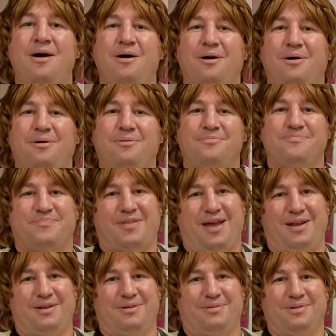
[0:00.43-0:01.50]
Oh,
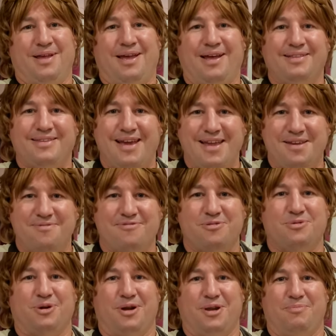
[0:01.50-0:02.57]
hello, and thank you for
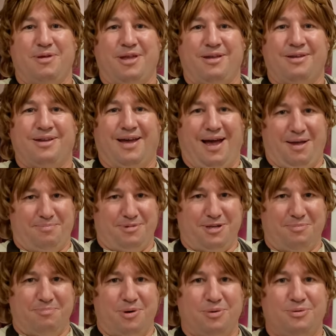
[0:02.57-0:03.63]
joining me. I'm
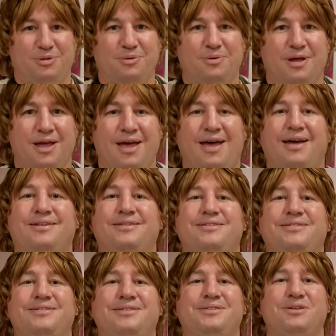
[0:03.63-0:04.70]
Timbo Took, and
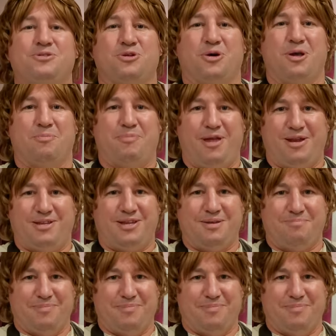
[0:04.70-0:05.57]
this is the joy of painting